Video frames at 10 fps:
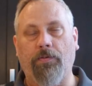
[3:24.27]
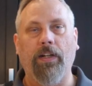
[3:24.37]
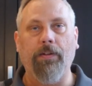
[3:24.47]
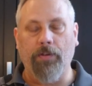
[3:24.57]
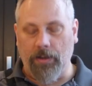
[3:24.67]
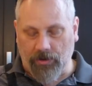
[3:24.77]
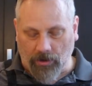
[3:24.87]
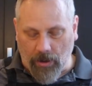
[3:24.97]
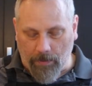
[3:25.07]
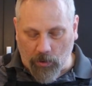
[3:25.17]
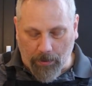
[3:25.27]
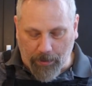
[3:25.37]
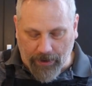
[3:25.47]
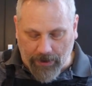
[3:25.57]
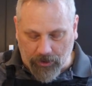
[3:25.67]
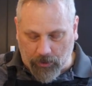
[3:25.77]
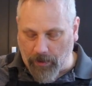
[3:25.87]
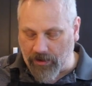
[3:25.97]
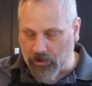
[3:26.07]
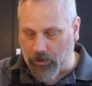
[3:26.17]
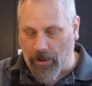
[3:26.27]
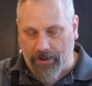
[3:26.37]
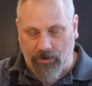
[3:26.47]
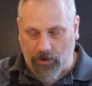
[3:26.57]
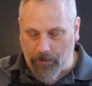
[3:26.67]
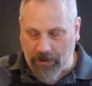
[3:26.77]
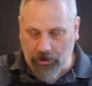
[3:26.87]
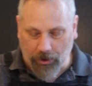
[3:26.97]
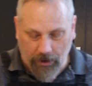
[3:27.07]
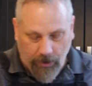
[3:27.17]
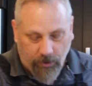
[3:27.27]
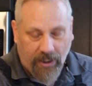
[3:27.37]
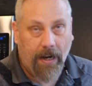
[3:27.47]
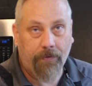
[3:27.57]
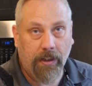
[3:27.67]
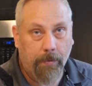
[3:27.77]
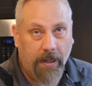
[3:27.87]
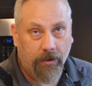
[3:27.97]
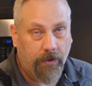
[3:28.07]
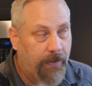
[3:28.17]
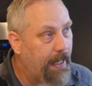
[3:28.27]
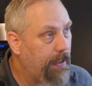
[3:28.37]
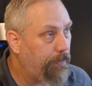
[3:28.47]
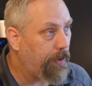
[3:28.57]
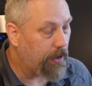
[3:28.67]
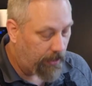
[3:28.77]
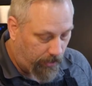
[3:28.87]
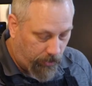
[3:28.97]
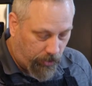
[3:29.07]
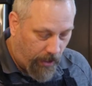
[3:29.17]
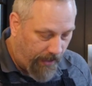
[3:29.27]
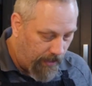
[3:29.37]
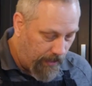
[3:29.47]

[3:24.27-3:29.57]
flavor is a lot more pronounced when it's dried, so make sure you use half the amount of that if you're going to use dried.